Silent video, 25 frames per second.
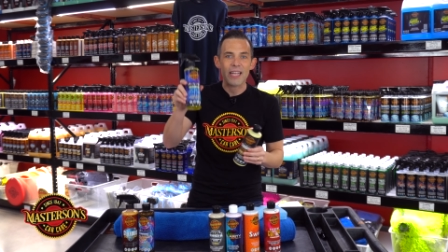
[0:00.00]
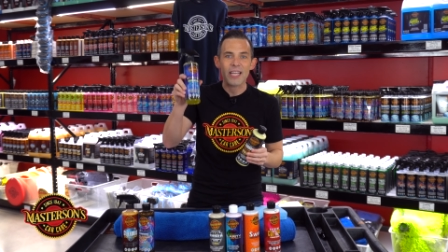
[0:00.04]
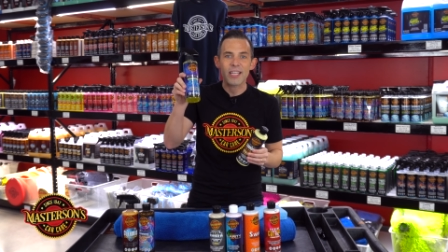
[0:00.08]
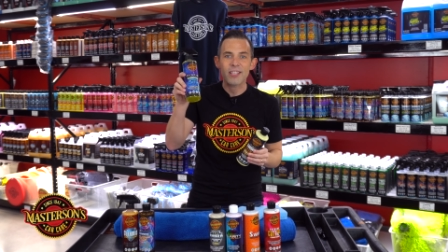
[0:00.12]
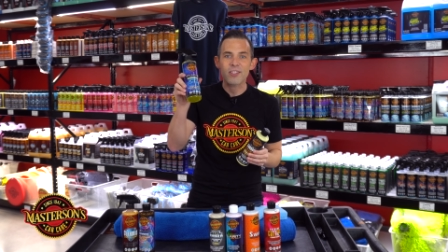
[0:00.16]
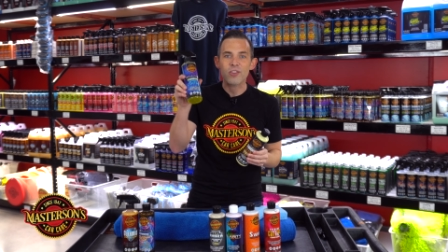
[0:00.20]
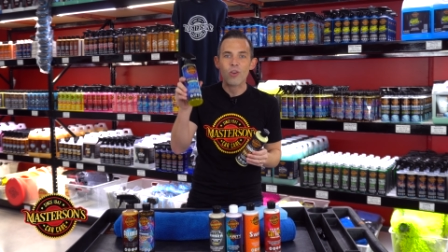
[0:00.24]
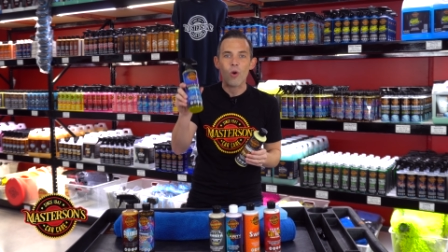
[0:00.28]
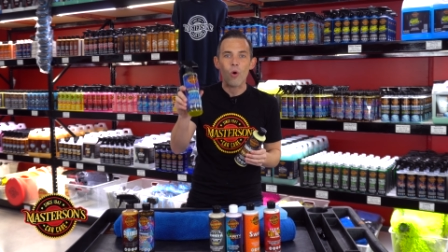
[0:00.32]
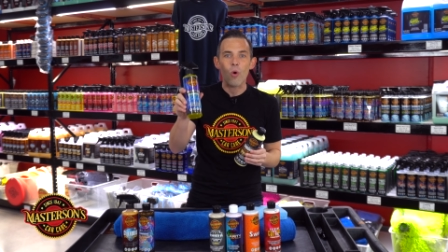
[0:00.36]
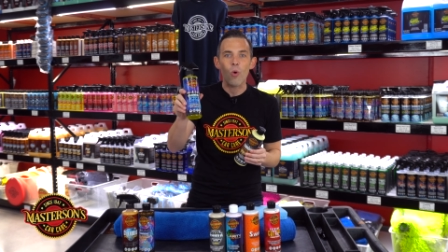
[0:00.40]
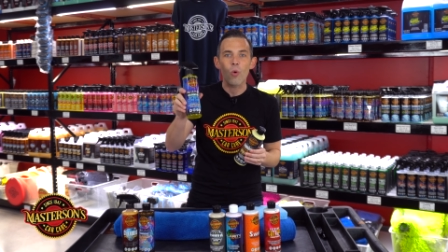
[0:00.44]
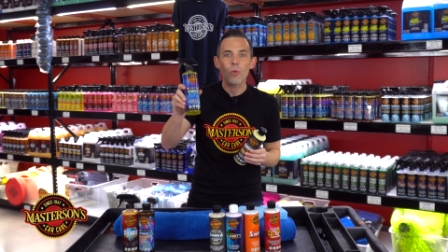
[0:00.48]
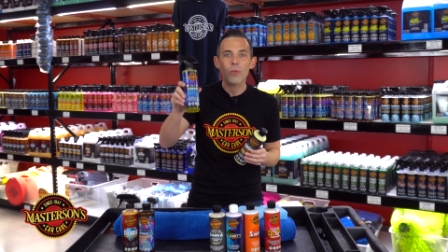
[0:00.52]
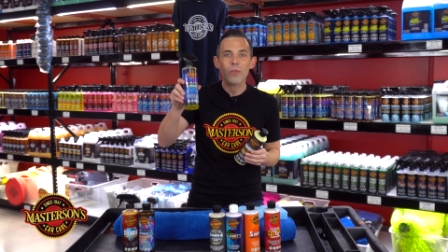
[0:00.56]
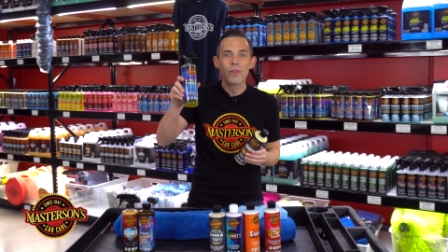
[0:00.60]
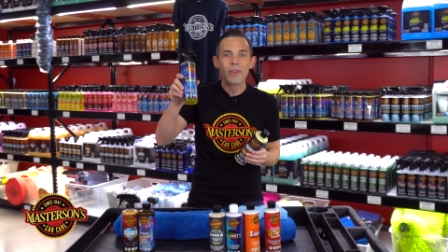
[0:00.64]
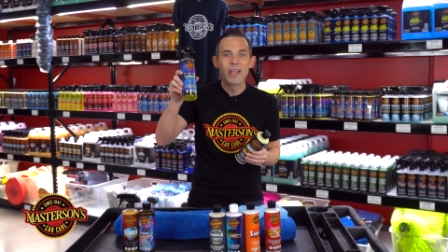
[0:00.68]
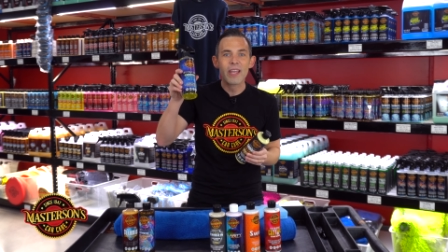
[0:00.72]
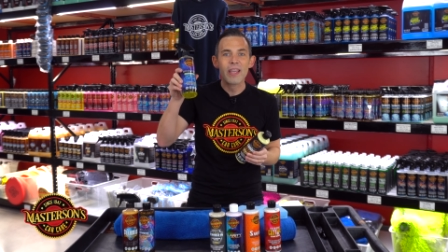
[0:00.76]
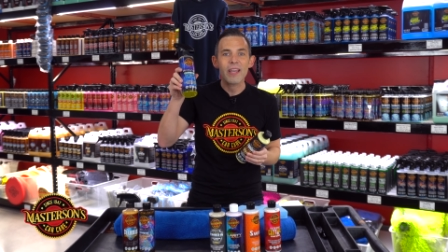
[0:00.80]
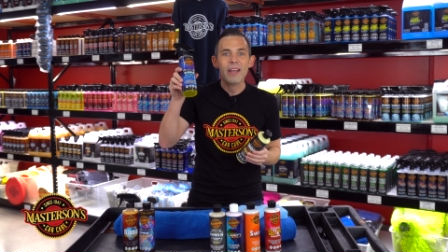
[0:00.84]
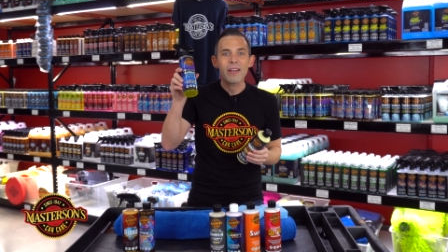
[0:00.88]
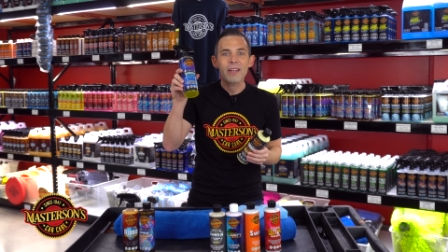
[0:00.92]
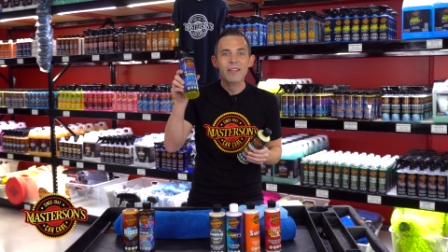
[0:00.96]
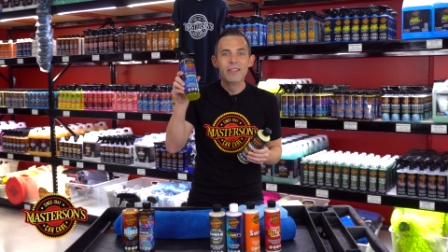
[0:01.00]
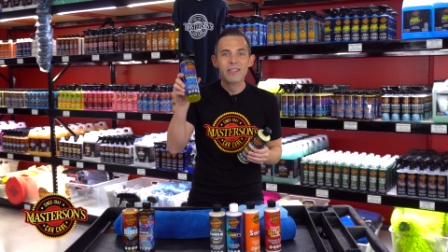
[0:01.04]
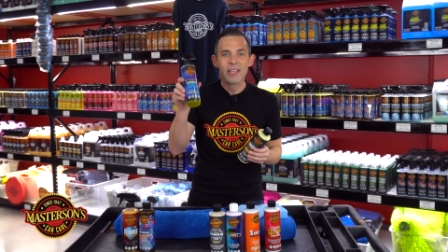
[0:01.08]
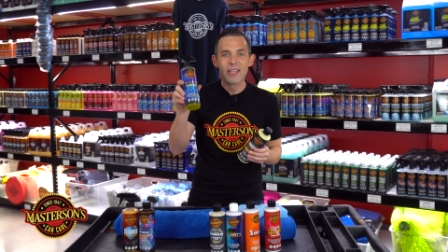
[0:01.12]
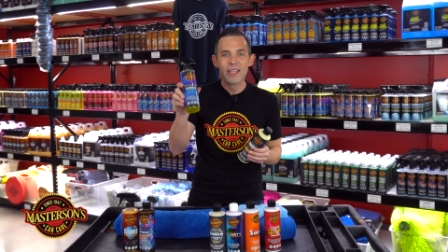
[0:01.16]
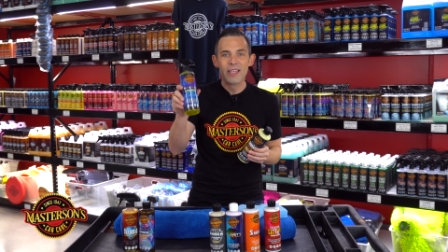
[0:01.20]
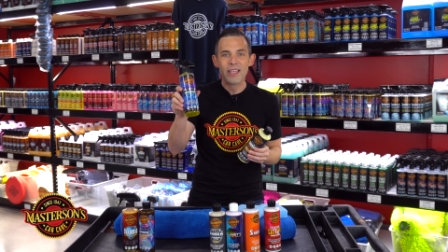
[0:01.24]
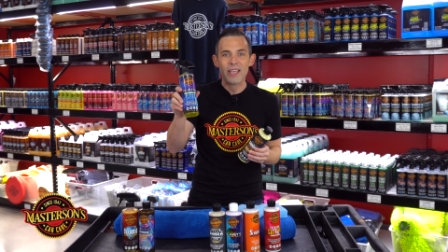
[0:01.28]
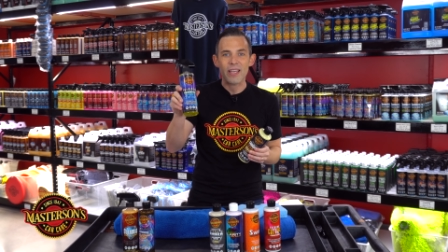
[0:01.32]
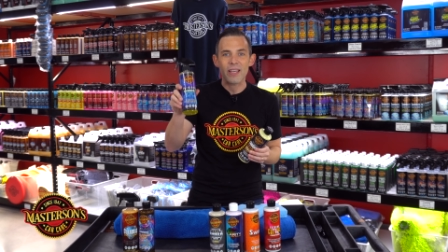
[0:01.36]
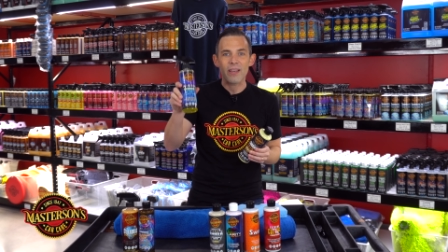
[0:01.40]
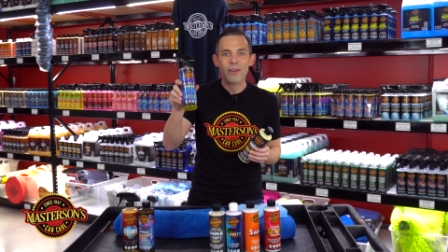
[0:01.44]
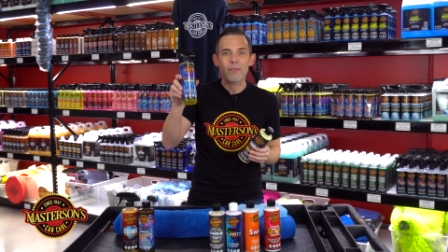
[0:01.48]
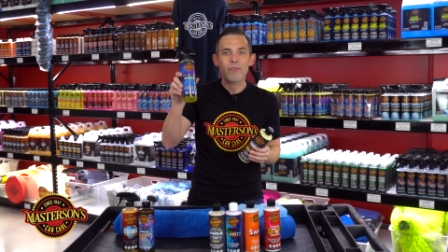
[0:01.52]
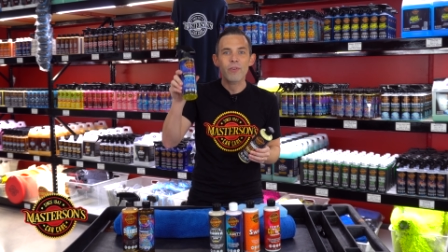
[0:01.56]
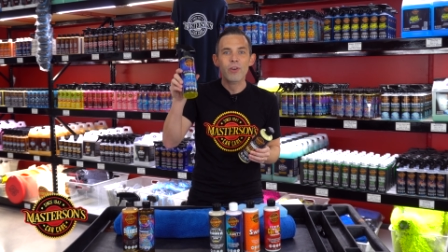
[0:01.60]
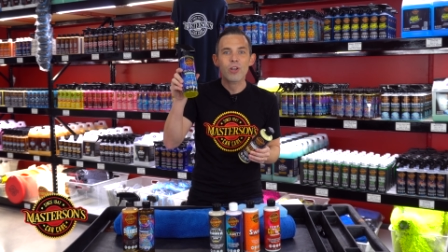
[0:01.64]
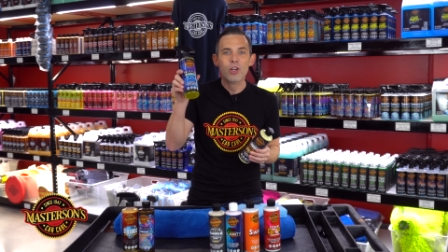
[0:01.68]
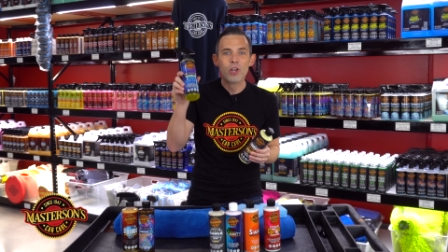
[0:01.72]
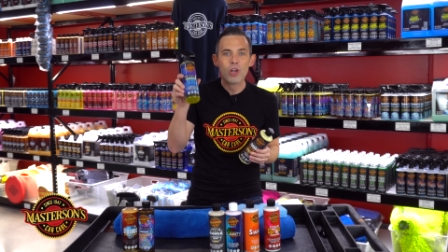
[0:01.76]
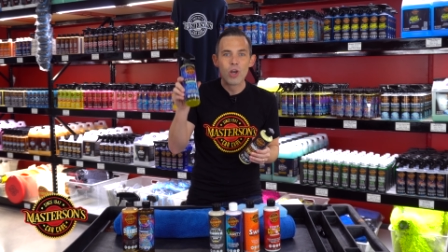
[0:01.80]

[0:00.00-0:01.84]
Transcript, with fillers: it's only to give